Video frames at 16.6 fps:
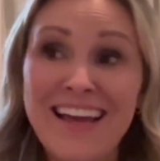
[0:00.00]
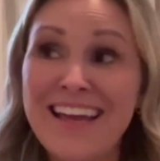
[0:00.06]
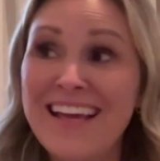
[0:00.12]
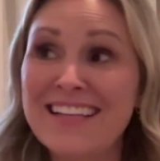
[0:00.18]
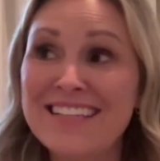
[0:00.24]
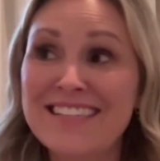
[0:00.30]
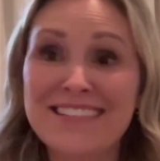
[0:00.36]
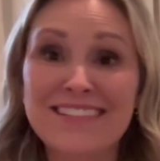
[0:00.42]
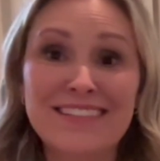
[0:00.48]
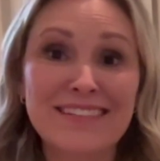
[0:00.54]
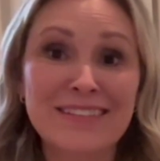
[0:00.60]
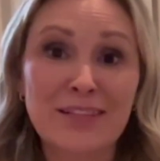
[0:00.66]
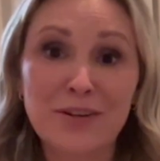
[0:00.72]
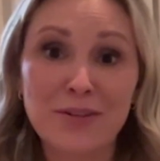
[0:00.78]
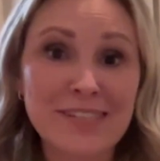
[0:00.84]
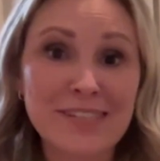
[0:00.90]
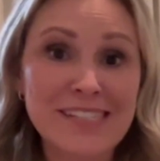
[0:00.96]
his
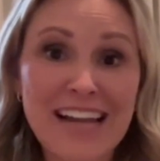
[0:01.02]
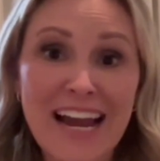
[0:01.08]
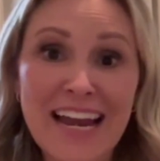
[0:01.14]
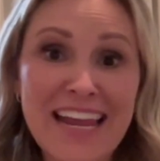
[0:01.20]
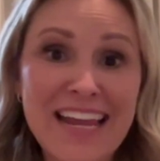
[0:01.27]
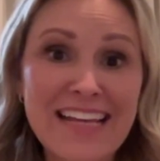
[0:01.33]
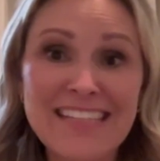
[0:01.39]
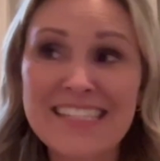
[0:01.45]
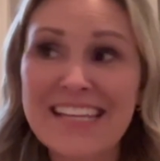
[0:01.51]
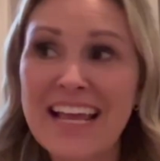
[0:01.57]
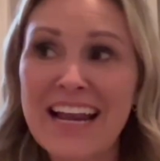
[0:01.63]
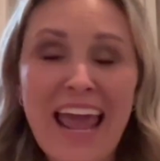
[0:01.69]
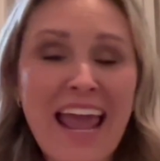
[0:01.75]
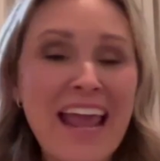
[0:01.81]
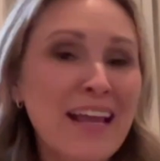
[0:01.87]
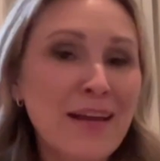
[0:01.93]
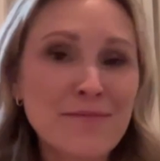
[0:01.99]
little study and saying,
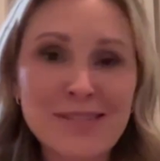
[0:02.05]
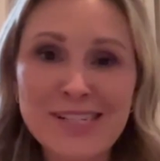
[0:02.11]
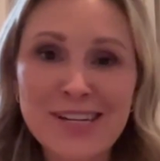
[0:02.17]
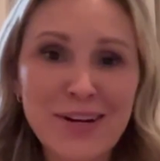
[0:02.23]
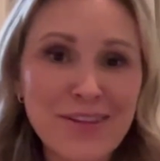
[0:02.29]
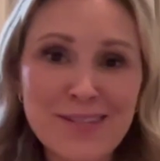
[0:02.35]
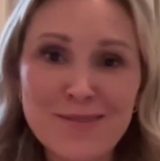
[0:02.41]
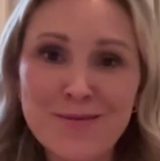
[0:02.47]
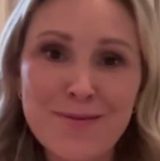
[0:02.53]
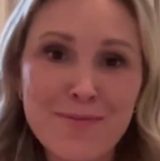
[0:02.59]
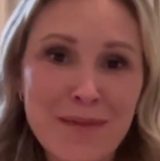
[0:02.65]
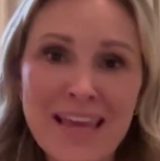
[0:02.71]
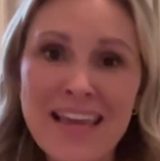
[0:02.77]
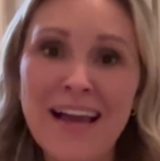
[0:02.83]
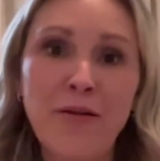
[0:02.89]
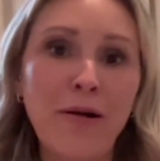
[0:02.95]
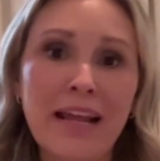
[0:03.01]
hey, come share this with
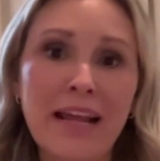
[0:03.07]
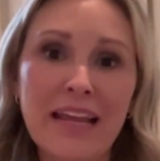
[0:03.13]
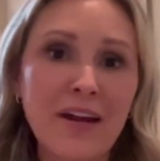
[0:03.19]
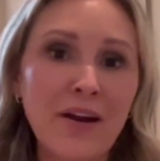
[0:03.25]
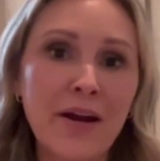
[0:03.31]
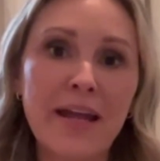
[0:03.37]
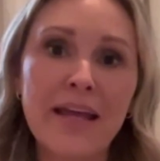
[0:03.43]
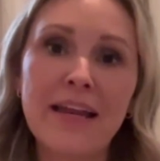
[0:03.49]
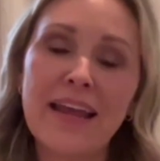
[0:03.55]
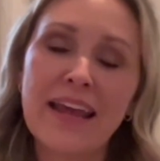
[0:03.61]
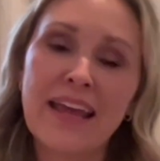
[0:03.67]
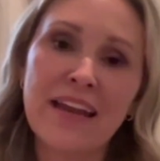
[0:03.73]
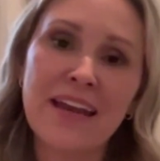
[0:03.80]
me. I want to hear it. And